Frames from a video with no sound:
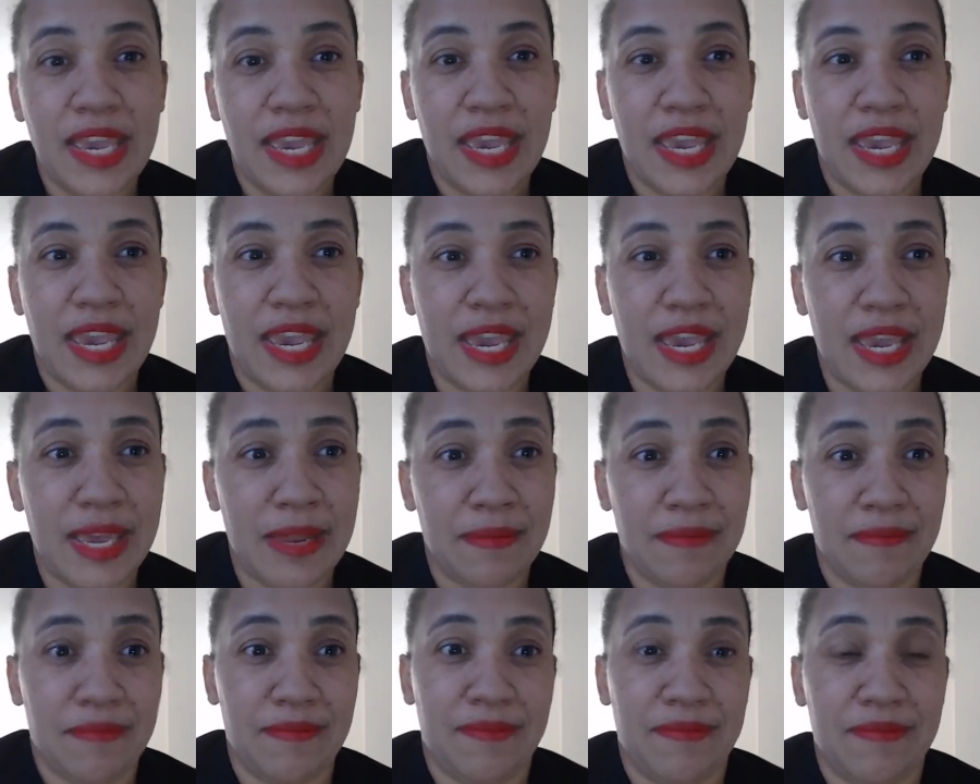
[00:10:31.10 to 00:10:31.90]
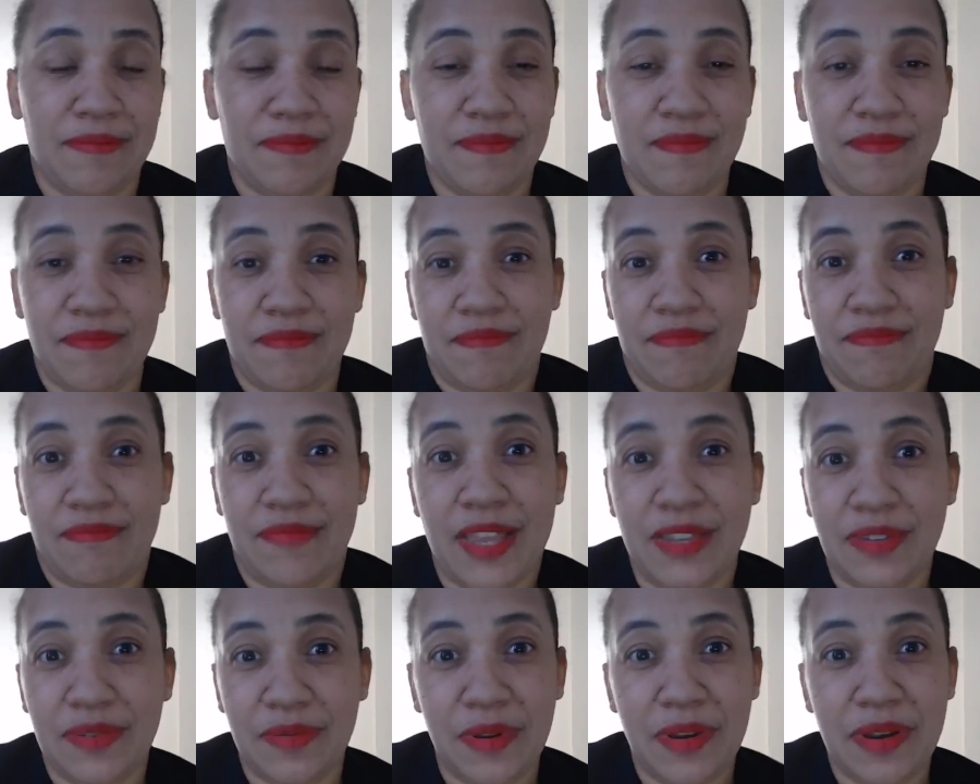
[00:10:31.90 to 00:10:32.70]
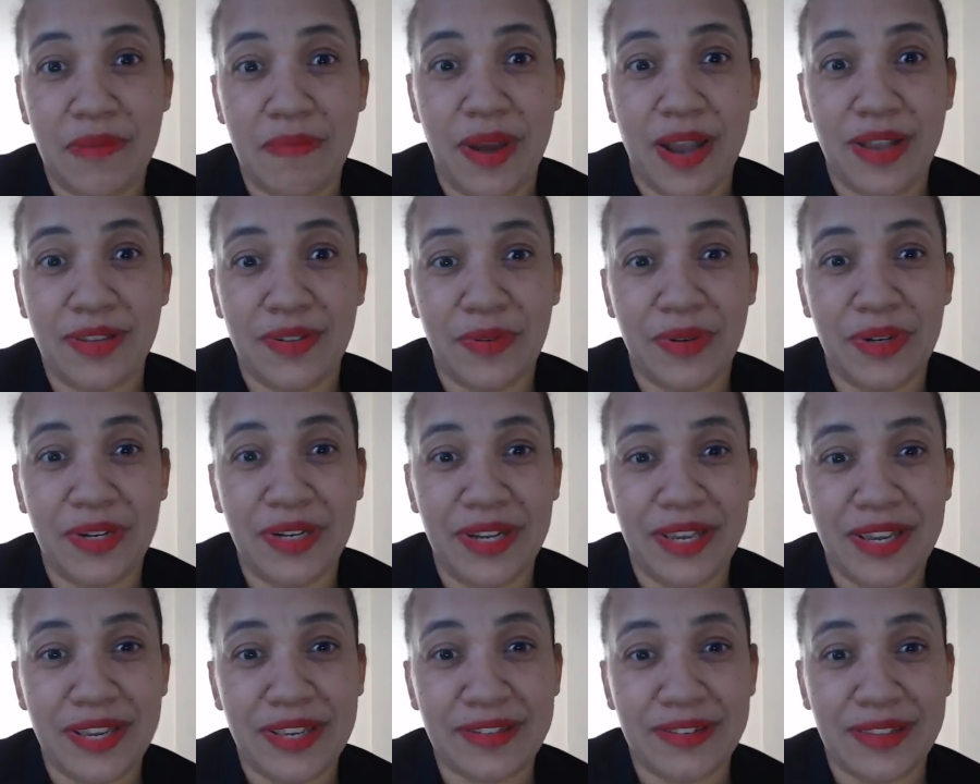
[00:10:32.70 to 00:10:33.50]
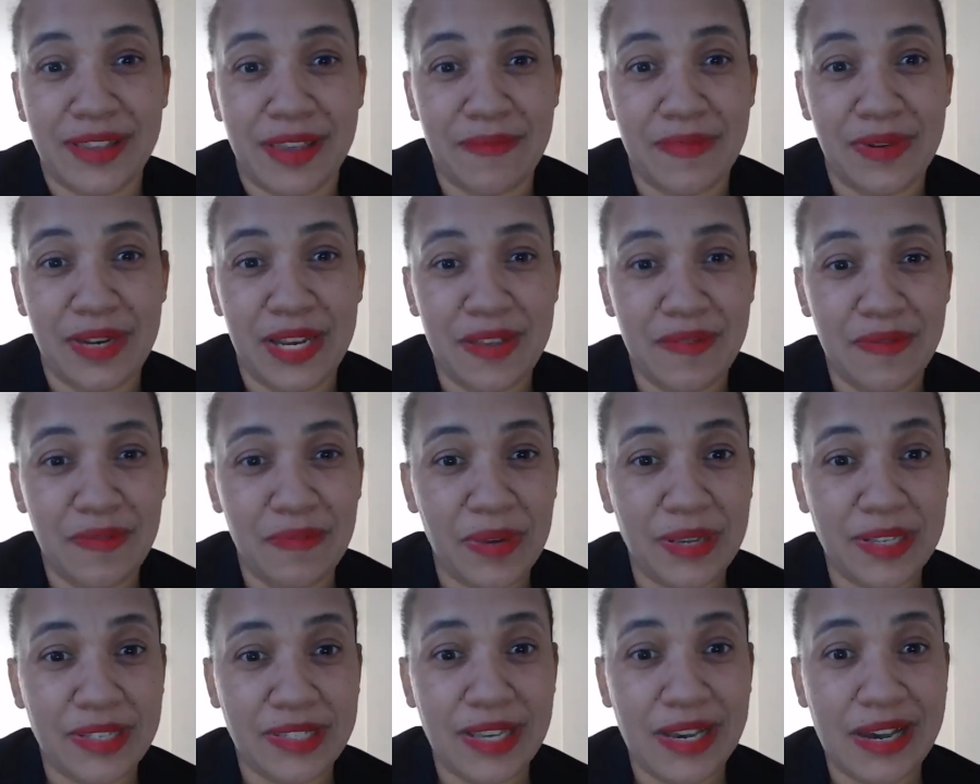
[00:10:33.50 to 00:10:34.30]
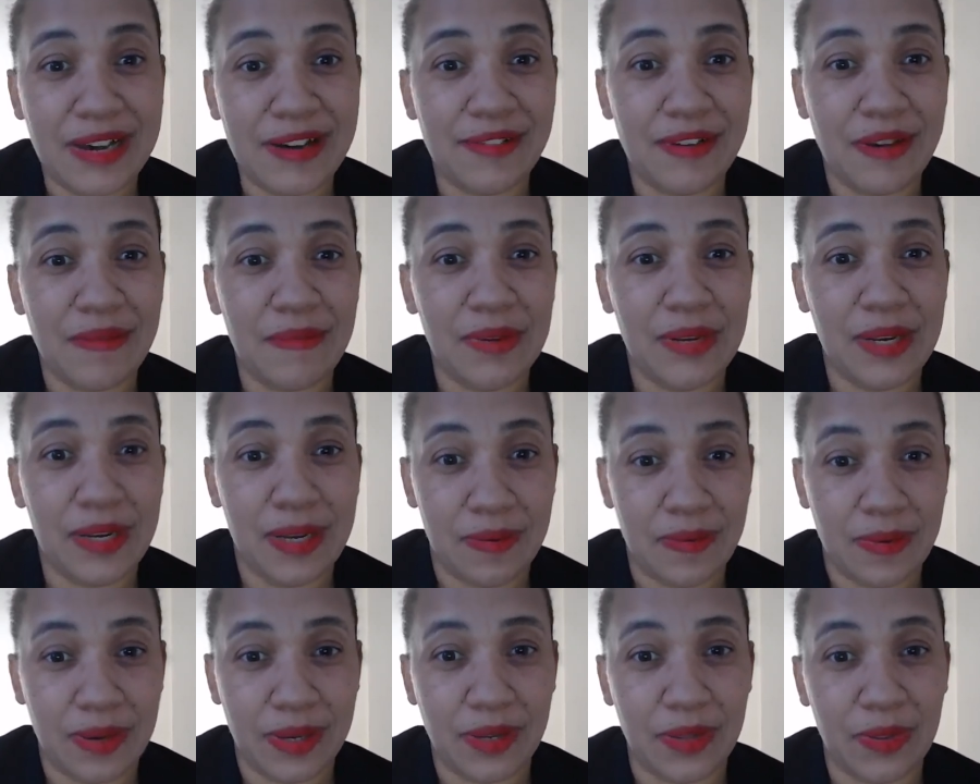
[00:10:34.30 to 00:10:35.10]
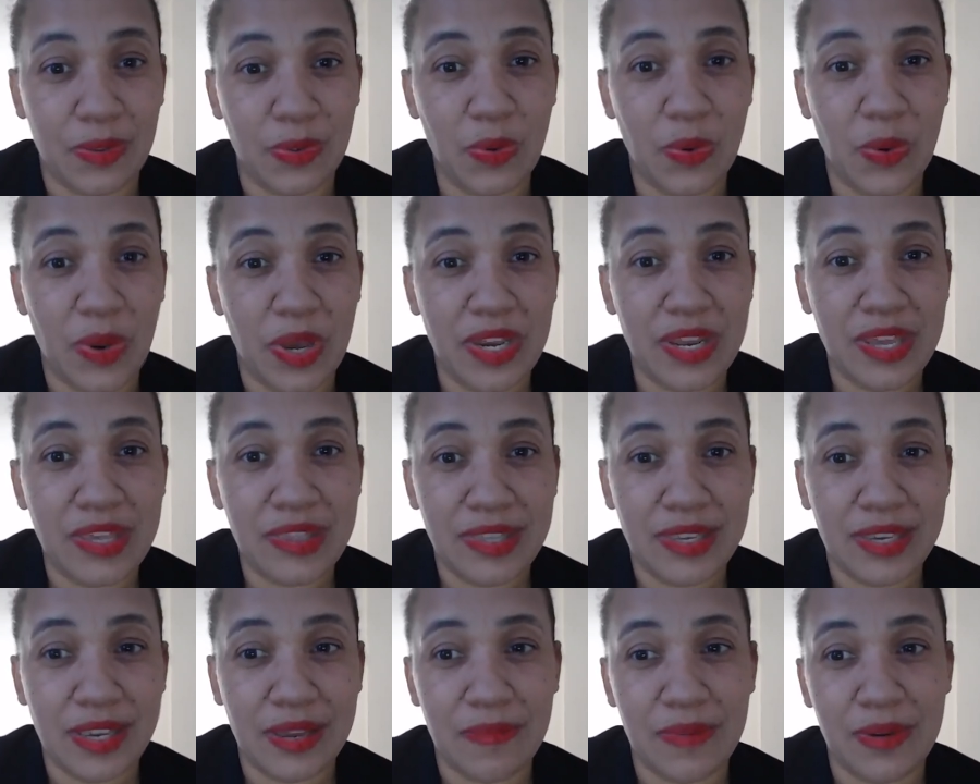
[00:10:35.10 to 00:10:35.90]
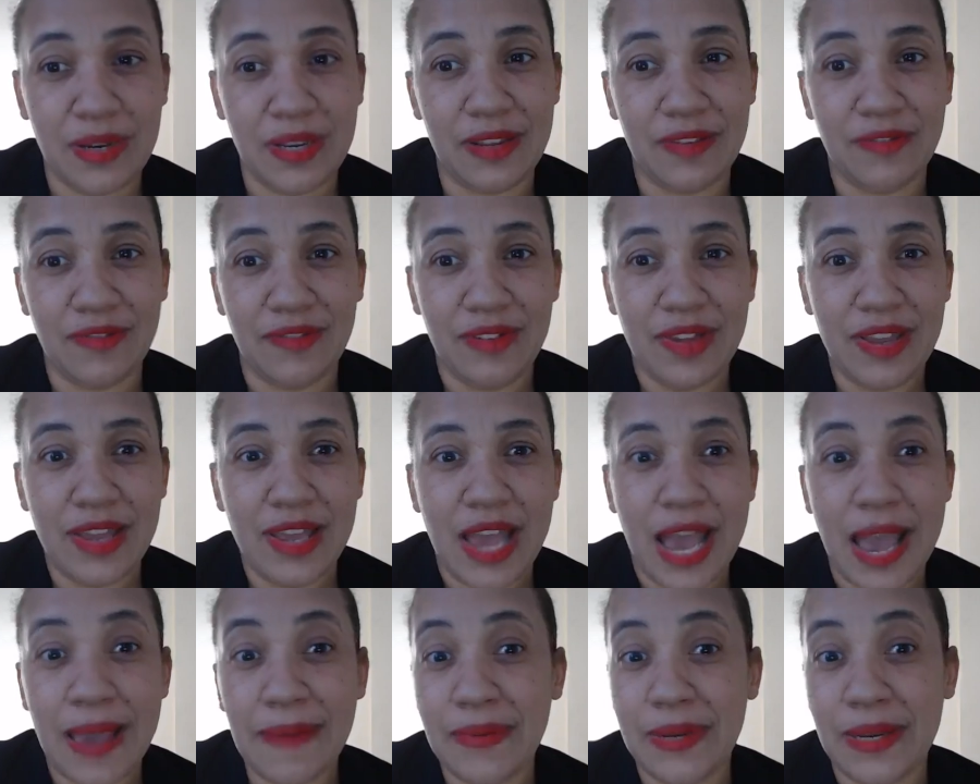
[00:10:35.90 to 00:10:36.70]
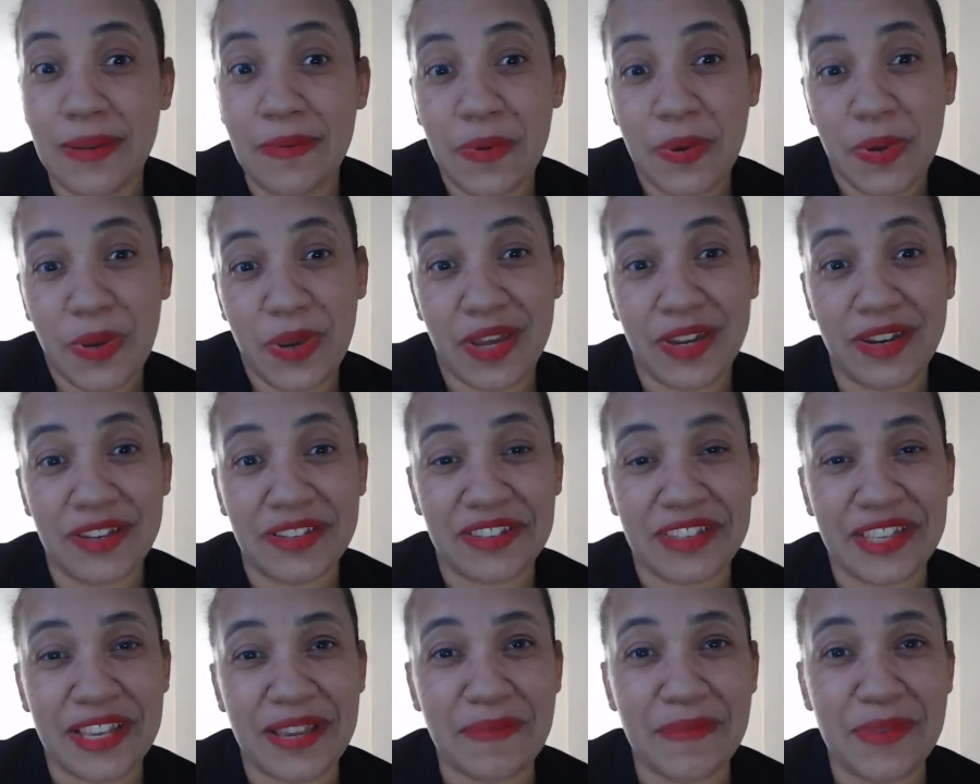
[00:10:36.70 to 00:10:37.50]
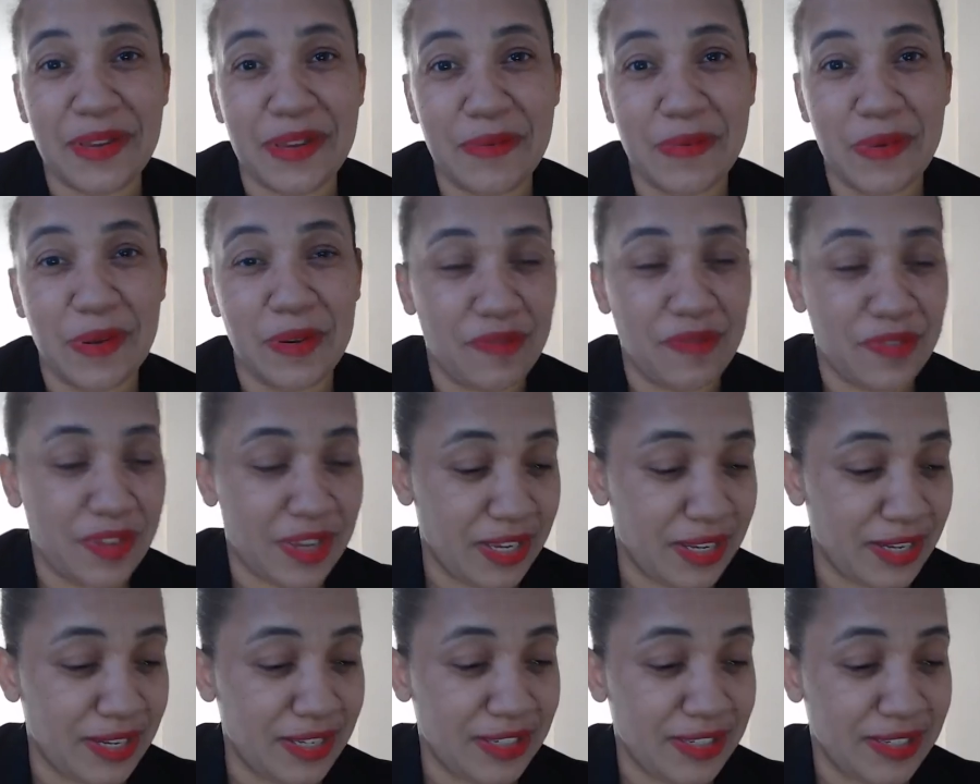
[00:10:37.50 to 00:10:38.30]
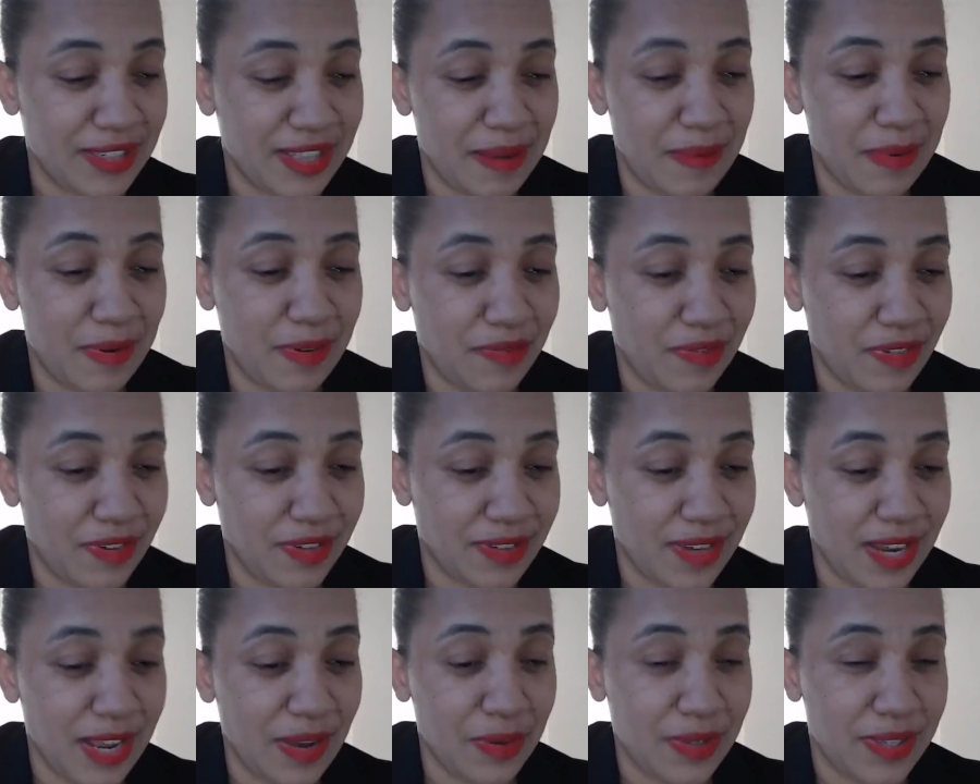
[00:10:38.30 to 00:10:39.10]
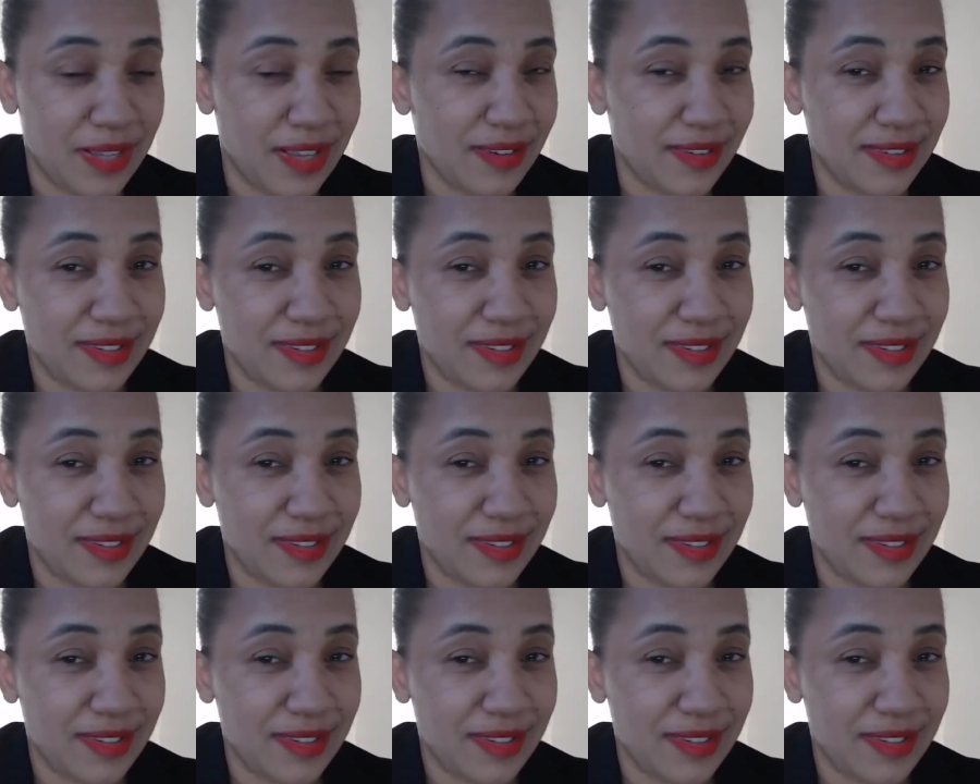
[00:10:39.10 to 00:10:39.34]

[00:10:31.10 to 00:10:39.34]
and that's very much what it is. I believe in myself. I believe I can do anything. I believe you can understand me even if English is not my first language.